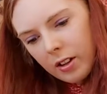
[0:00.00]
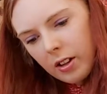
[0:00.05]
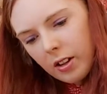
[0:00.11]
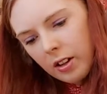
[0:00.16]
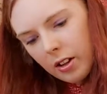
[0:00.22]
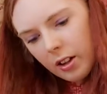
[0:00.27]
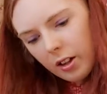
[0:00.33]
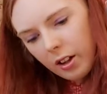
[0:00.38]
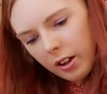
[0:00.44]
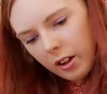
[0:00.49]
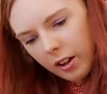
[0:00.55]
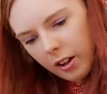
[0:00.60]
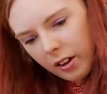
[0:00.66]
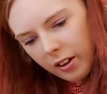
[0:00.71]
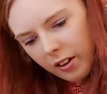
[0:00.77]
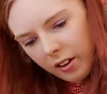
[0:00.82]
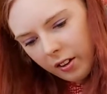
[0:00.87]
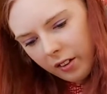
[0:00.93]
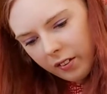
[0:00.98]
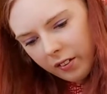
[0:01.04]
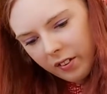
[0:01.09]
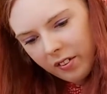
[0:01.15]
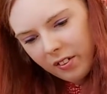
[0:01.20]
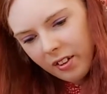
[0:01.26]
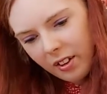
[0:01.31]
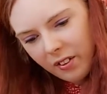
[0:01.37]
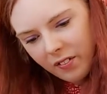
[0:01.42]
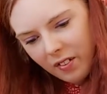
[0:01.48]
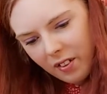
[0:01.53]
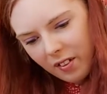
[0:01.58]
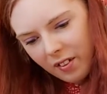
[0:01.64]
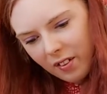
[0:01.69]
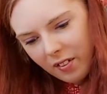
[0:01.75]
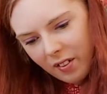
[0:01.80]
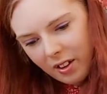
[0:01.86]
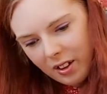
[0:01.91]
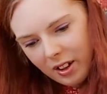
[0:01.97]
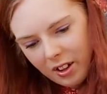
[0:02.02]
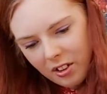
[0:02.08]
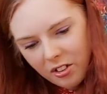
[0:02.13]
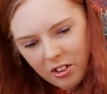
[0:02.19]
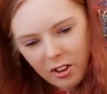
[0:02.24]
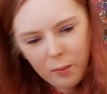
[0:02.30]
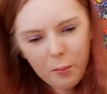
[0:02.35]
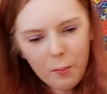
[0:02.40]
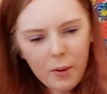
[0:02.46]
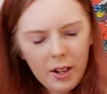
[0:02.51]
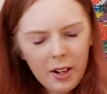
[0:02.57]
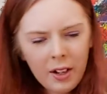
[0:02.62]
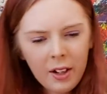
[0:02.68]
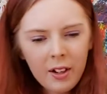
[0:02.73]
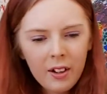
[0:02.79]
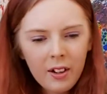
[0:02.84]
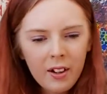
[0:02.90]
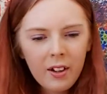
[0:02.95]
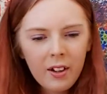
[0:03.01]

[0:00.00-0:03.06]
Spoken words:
along the surface, so it'll actually make